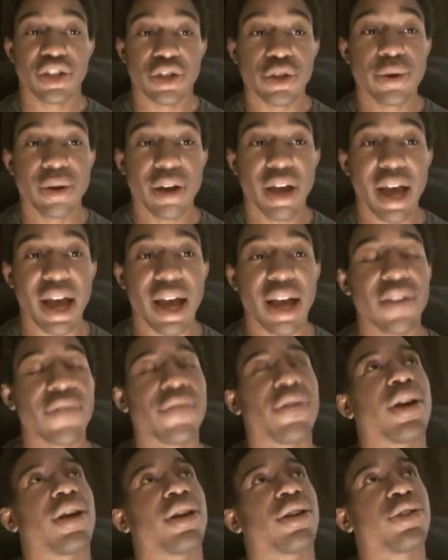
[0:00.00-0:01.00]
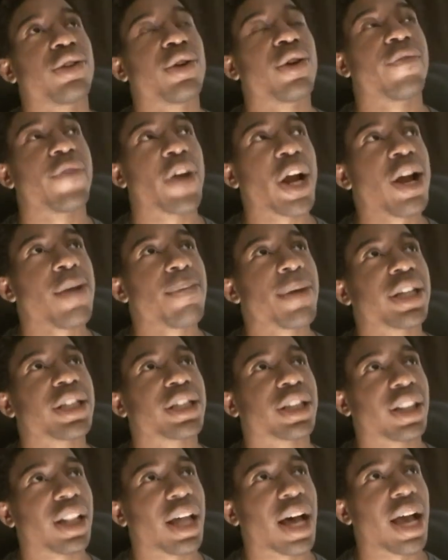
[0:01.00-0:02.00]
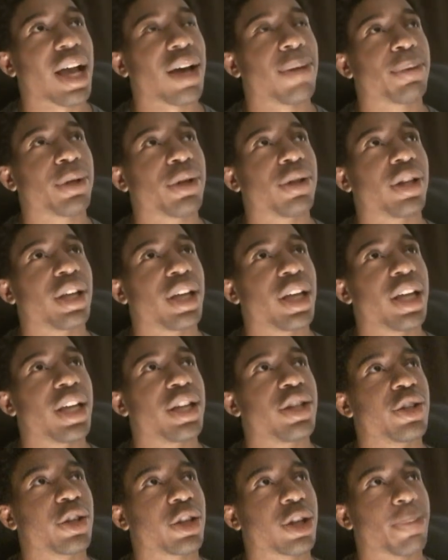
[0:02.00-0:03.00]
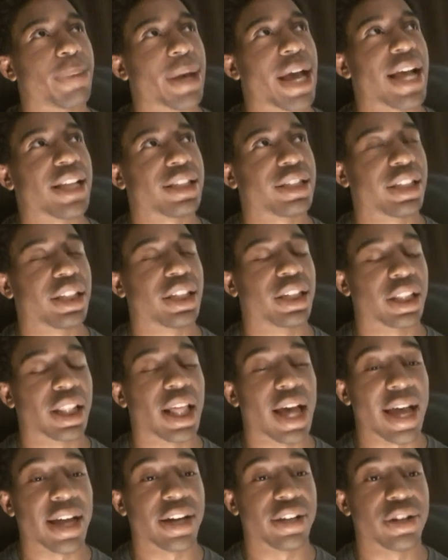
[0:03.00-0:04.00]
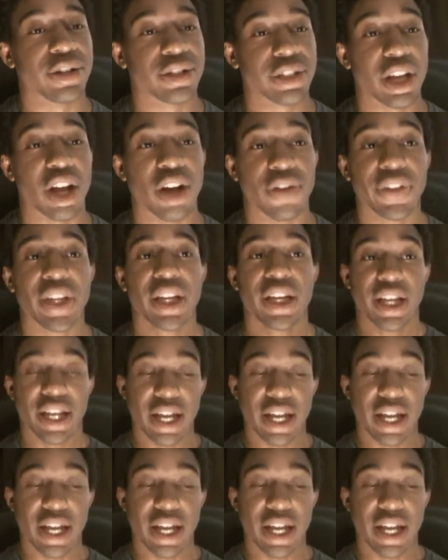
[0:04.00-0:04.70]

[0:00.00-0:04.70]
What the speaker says: You're very much liable in your capacity to lie to yourself.